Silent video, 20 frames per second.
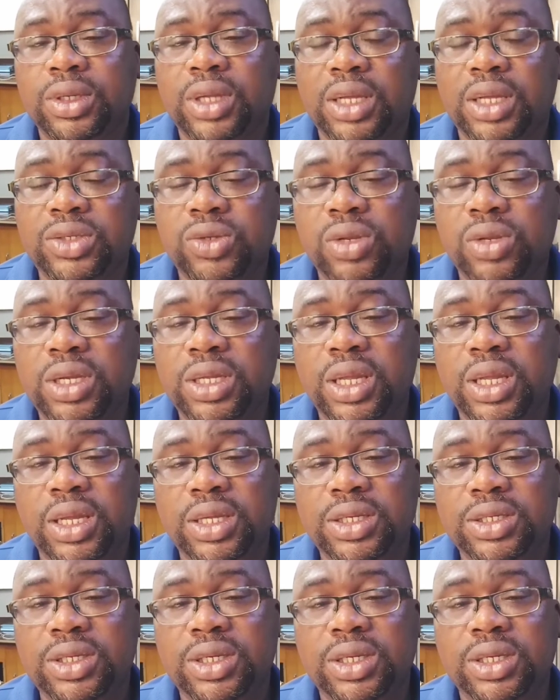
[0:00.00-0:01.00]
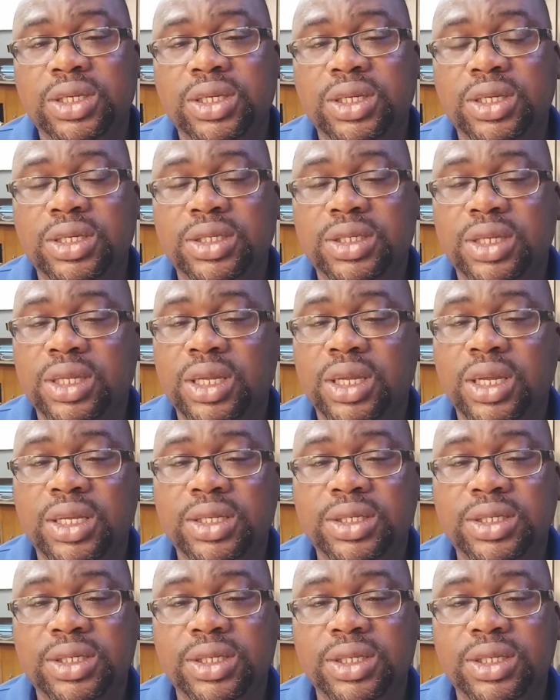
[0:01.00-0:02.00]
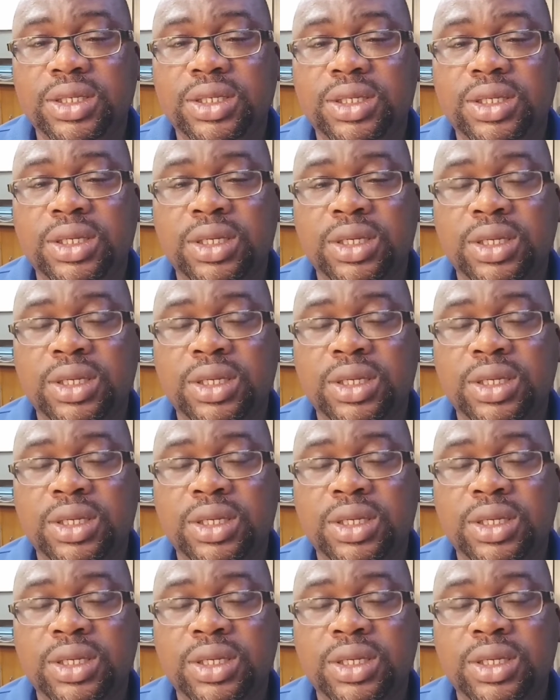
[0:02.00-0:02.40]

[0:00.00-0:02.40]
gasoline engine is an engine